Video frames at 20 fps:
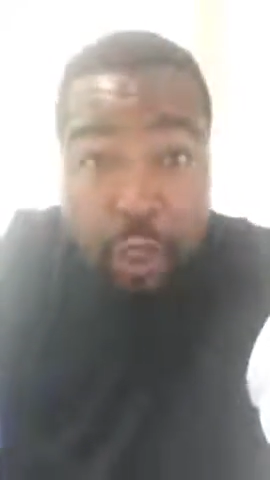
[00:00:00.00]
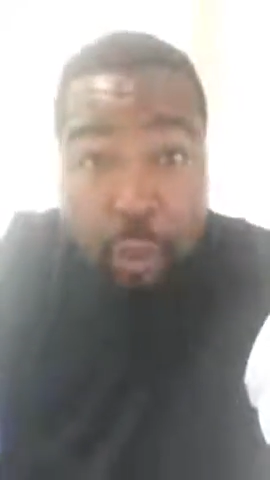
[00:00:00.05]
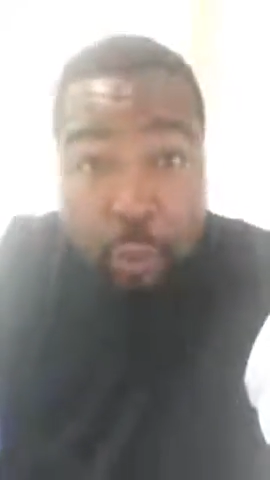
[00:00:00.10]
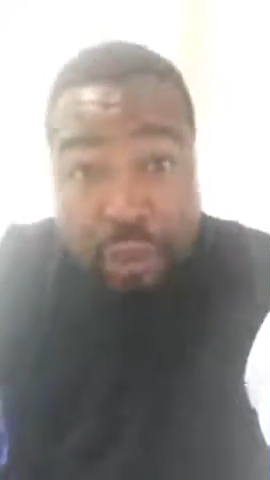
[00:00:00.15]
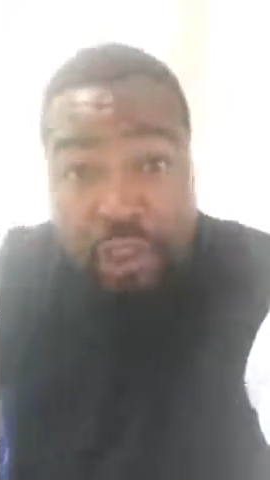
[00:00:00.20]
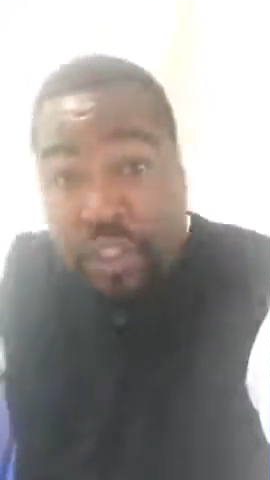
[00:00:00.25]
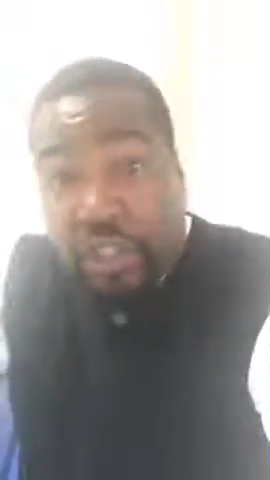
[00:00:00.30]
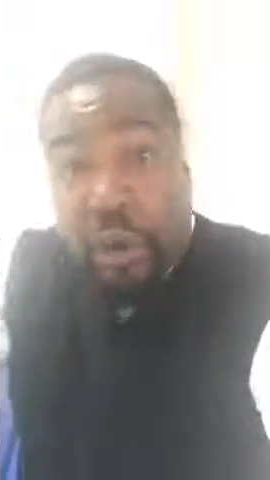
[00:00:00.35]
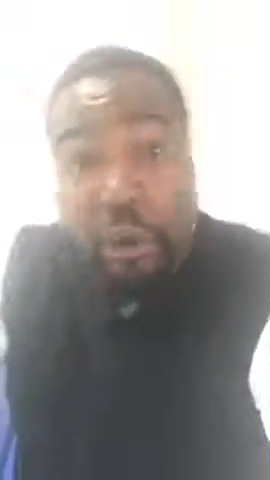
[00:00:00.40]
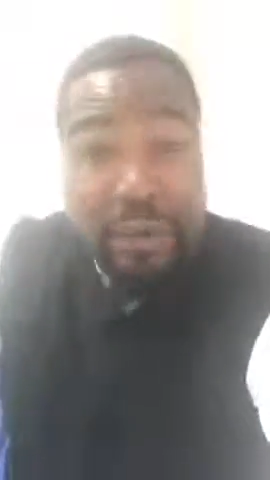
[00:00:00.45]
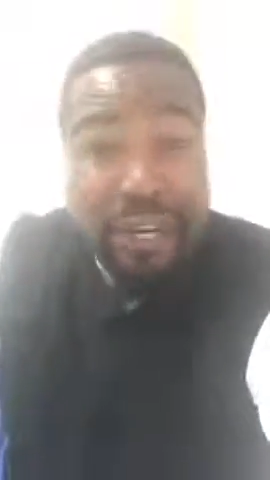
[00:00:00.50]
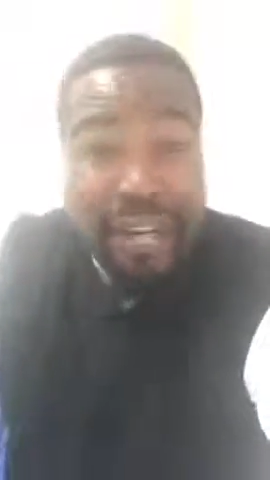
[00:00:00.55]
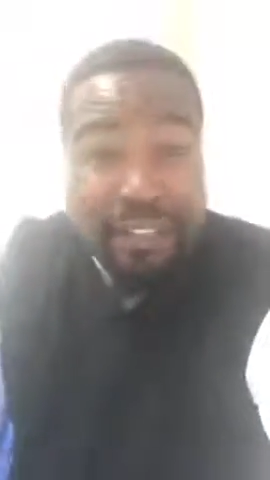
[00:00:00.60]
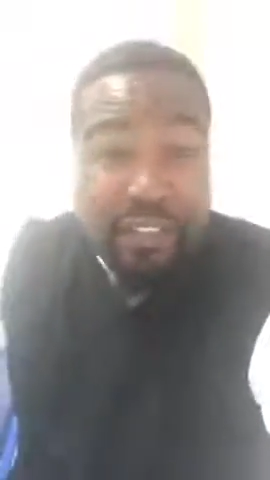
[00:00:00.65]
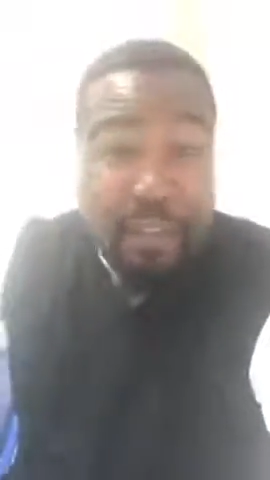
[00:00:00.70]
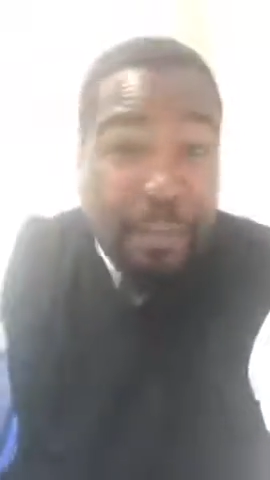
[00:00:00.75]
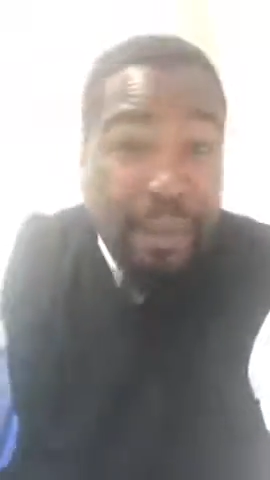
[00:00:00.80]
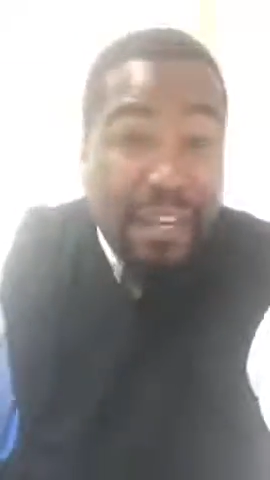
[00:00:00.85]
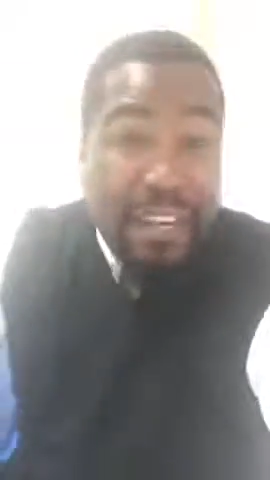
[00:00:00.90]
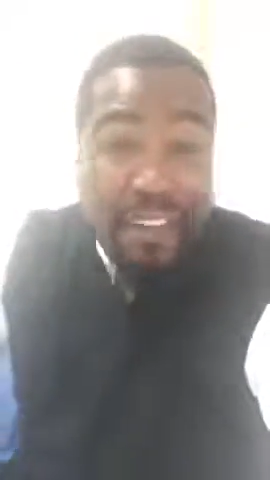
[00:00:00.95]
which turned
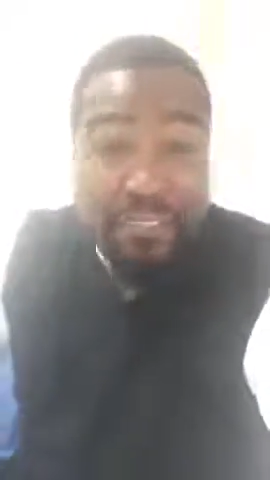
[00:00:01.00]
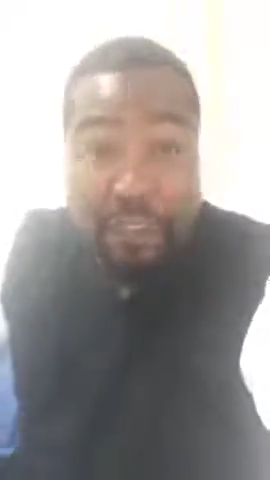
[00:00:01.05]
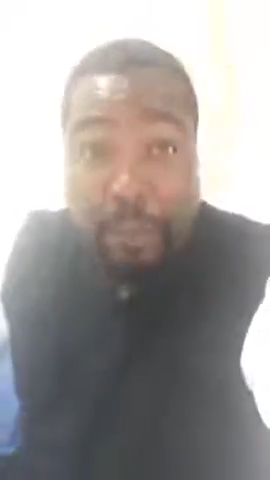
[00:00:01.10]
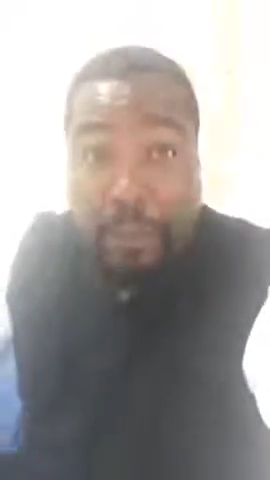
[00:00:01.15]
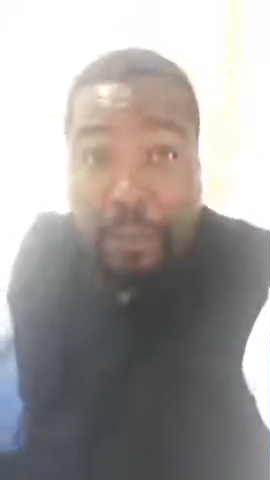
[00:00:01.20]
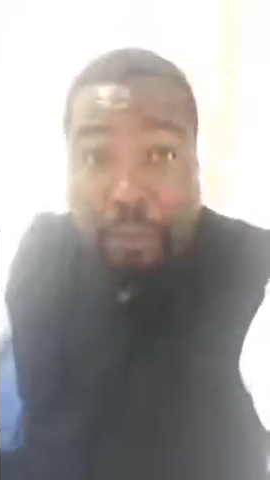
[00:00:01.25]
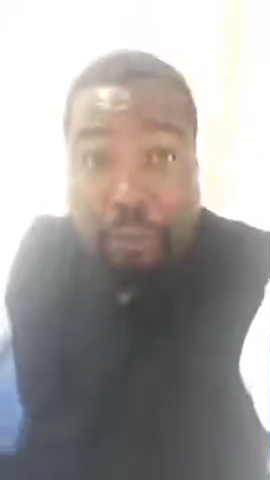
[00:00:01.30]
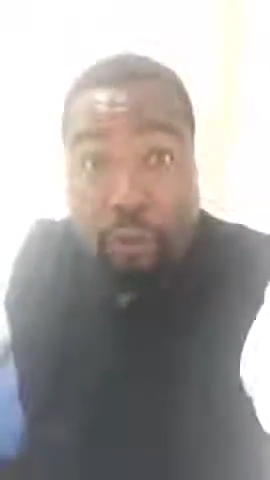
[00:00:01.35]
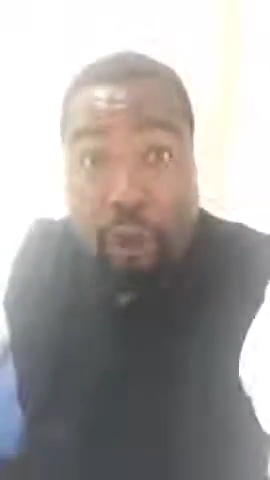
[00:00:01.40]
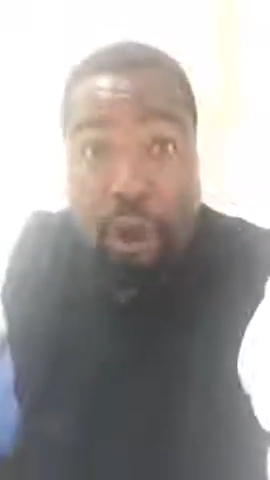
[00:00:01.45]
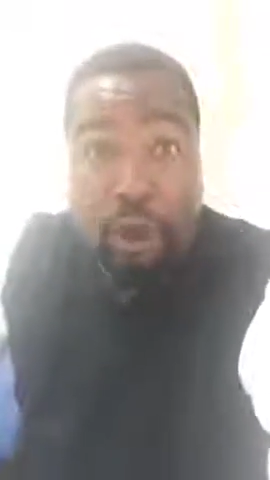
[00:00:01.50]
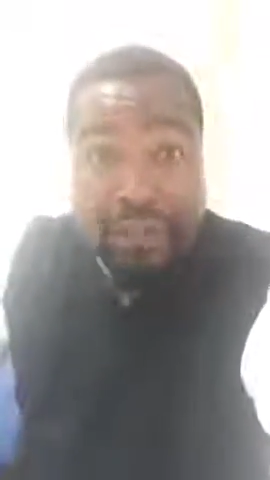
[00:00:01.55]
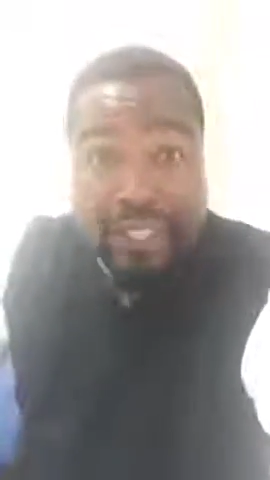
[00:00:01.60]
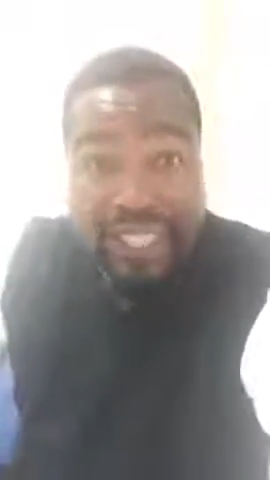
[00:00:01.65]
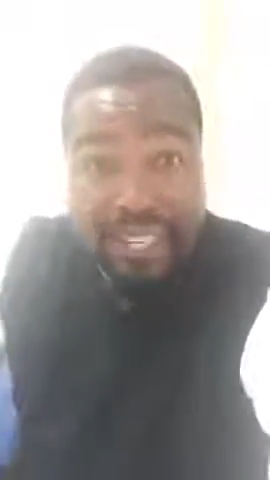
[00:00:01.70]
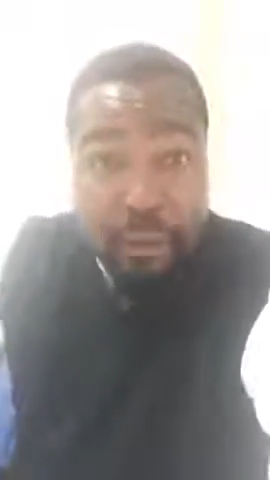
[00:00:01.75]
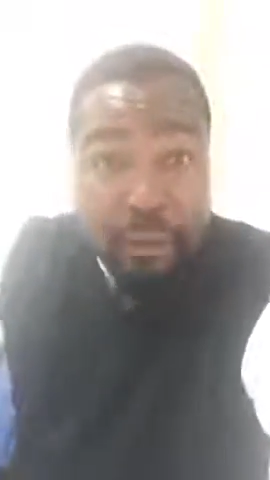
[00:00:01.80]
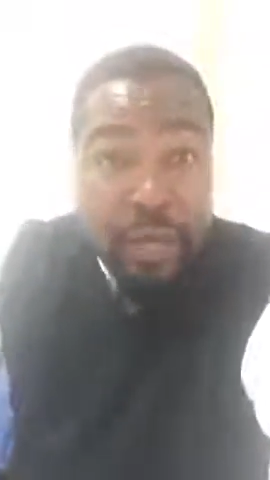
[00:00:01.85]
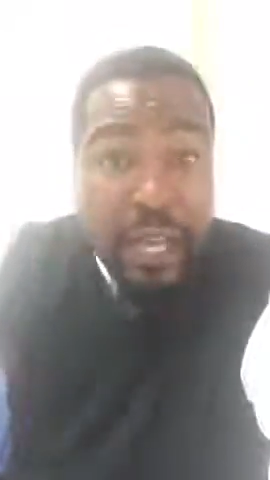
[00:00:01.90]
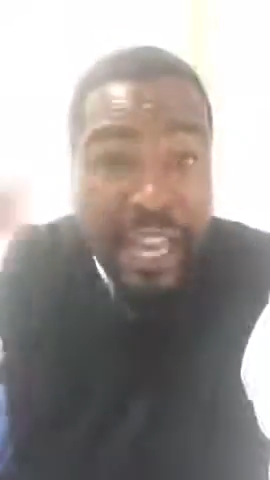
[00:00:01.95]
out to be nothing but a raw deal.